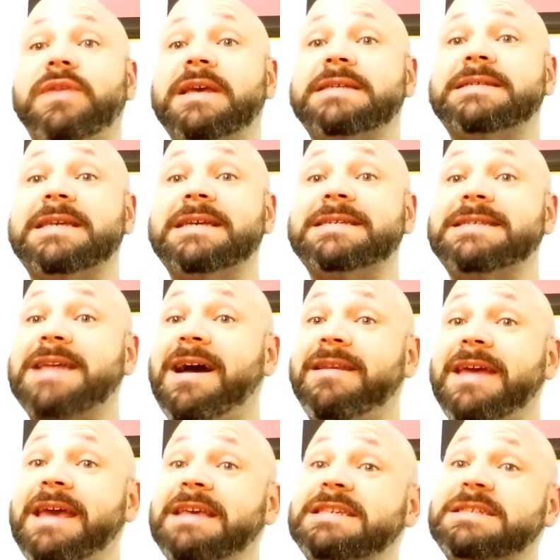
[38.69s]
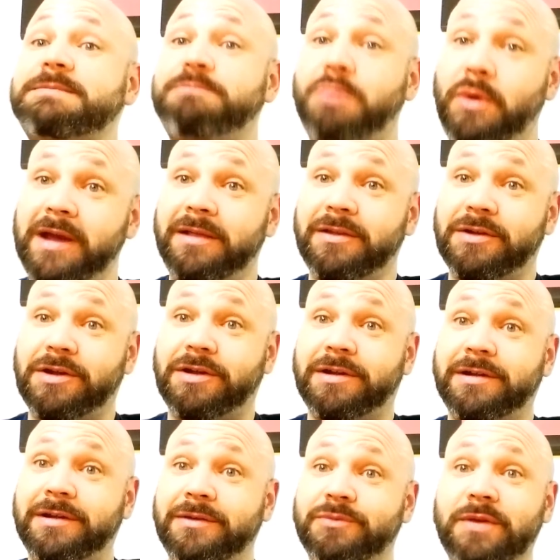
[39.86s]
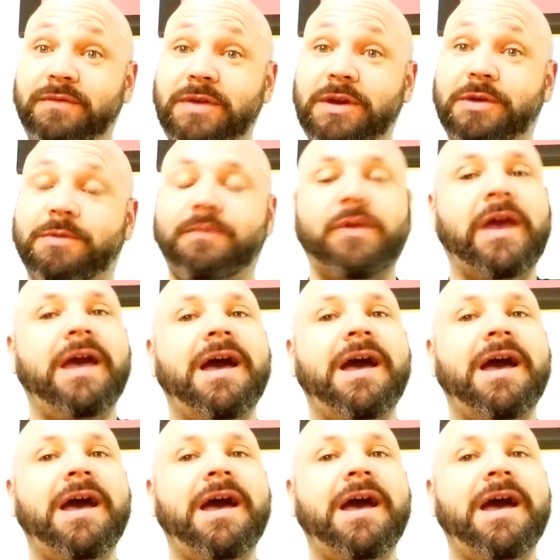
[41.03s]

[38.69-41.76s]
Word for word: This is not a spoiler review.